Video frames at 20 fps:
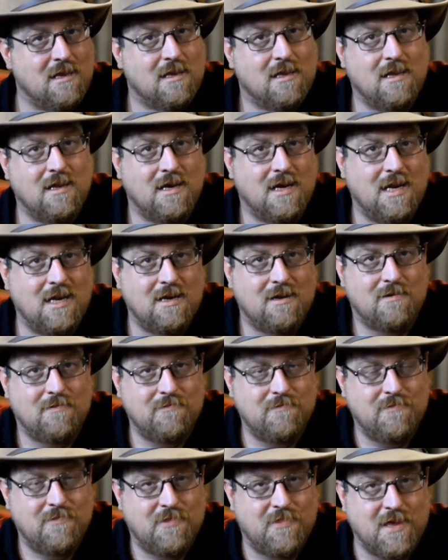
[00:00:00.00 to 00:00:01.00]
you need to
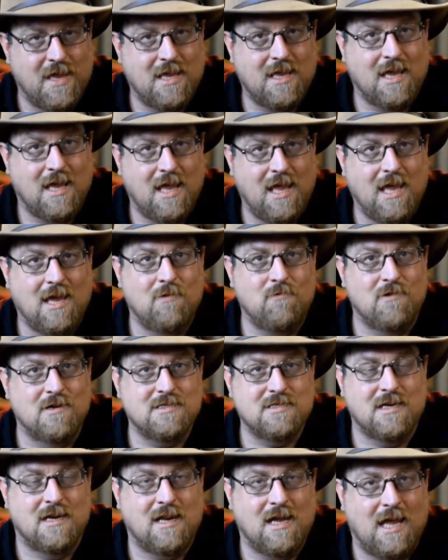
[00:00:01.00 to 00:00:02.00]
think ahead
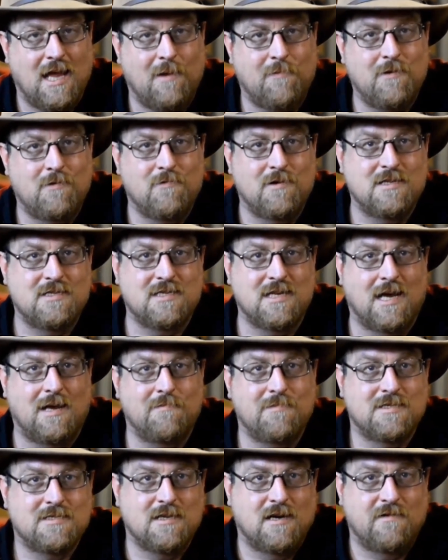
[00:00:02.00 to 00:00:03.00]
what's going to happen when it's
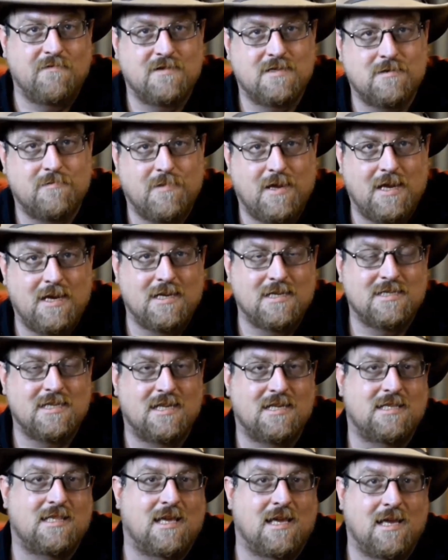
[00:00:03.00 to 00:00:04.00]
time to service and maintenance
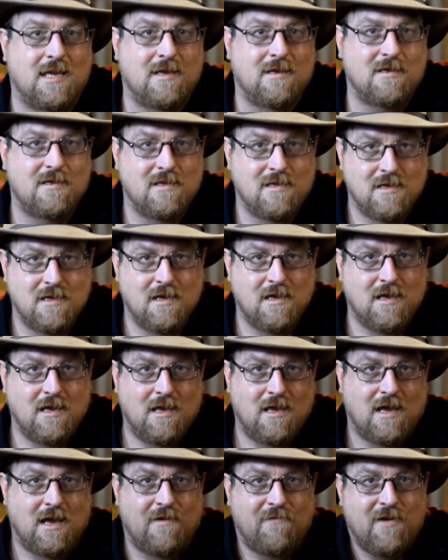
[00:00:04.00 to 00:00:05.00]
this thing.
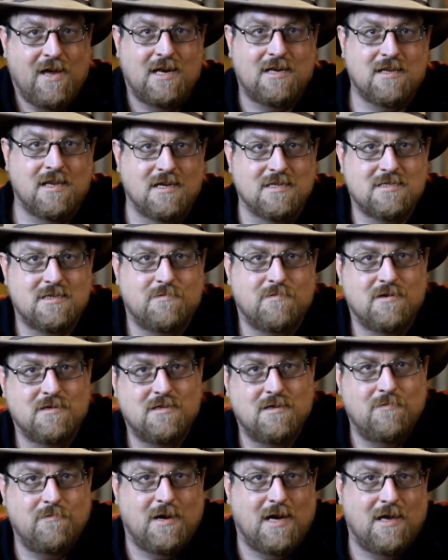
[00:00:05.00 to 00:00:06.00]
I've had customers
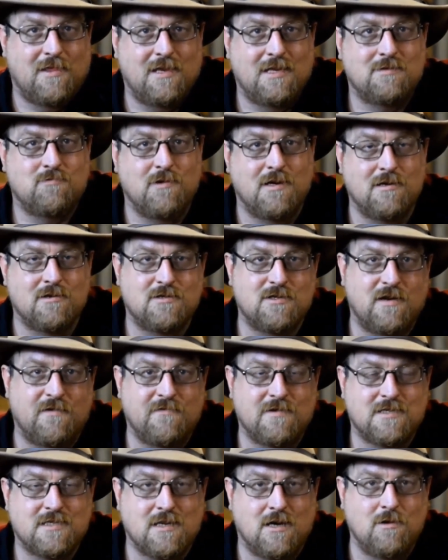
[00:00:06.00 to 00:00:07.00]
who buy these
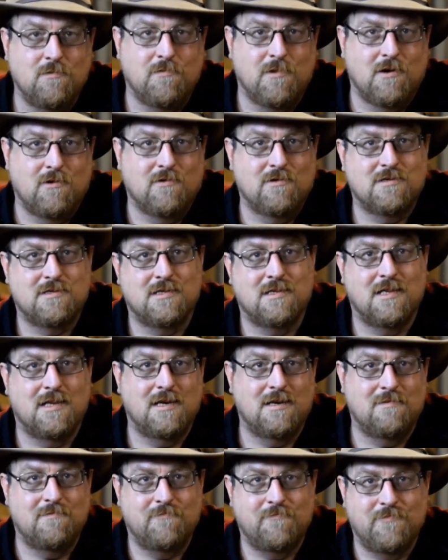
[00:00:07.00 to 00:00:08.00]
wheel-driven slope mowers, and
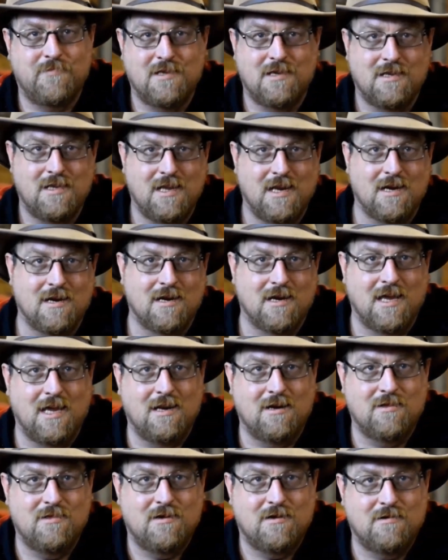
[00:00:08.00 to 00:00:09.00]
then a year
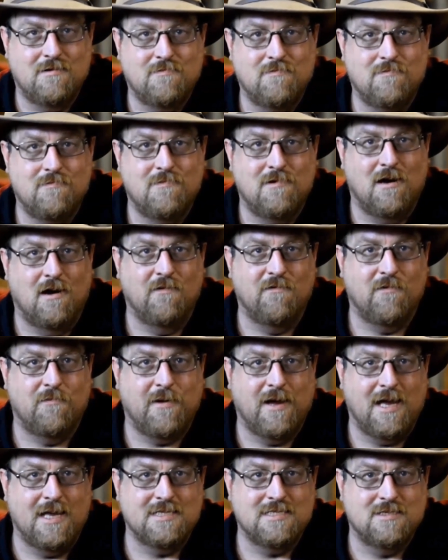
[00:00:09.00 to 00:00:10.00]
later their
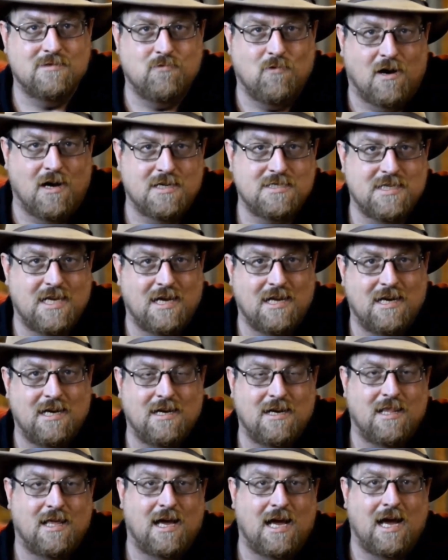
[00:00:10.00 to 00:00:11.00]
overpasses wash out
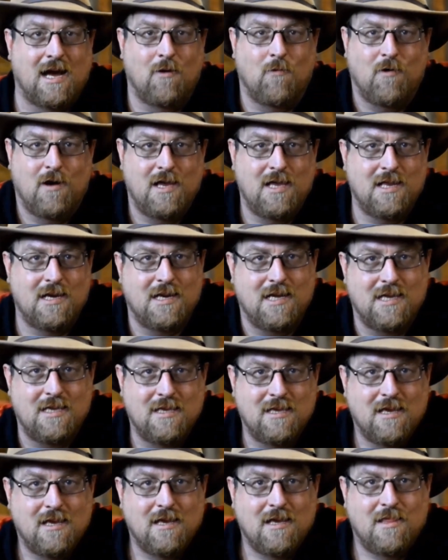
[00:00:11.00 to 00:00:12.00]
into the highway, and
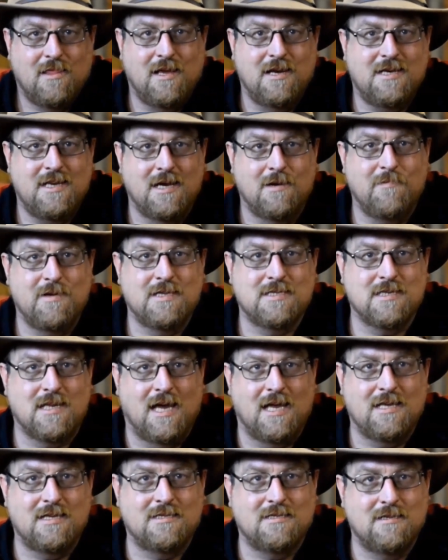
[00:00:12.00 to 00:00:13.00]
they tell me it's
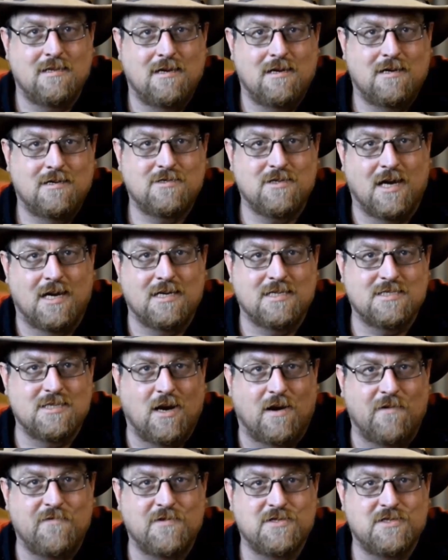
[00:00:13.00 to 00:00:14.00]
like trying to
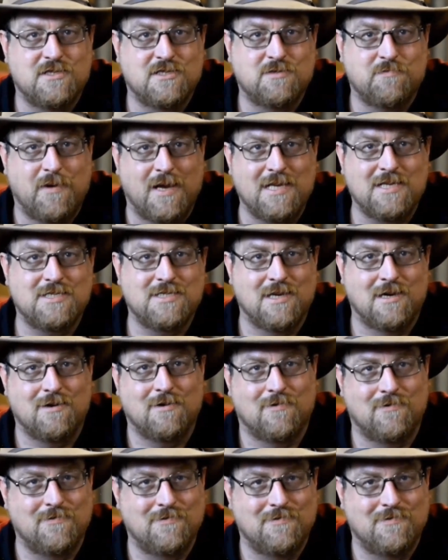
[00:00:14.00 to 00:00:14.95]
service the space shuttle.